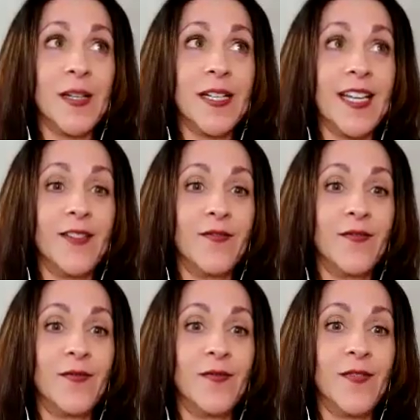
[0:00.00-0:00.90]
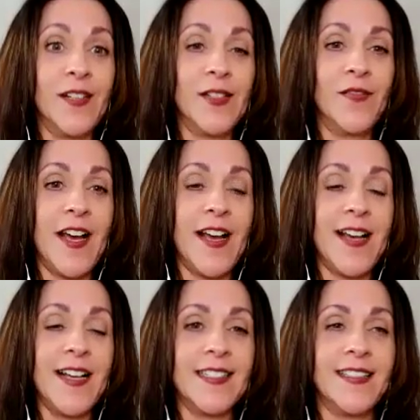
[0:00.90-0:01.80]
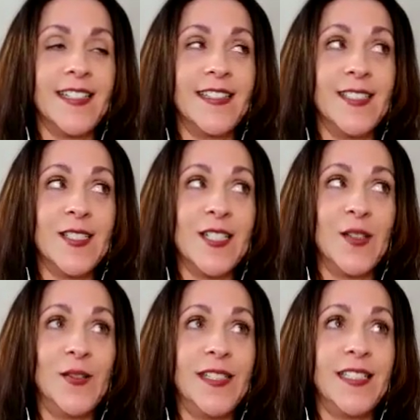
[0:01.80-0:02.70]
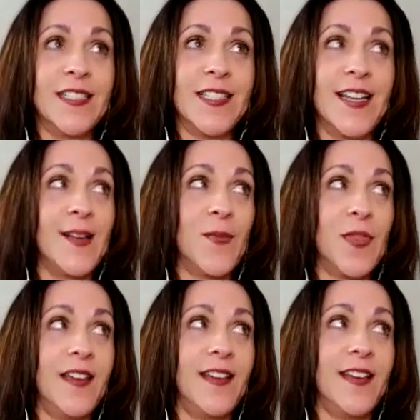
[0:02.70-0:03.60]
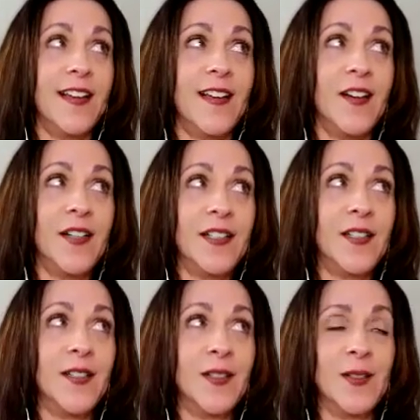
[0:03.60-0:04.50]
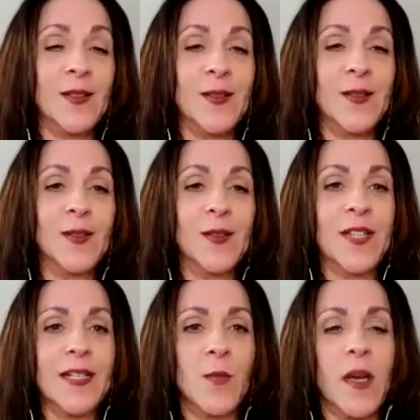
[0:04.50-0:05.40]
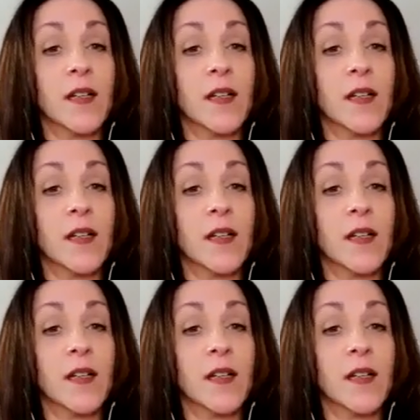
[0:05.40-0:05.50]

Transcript: and give their advice, and then they're doing the same thing. Uh-oh, that's bad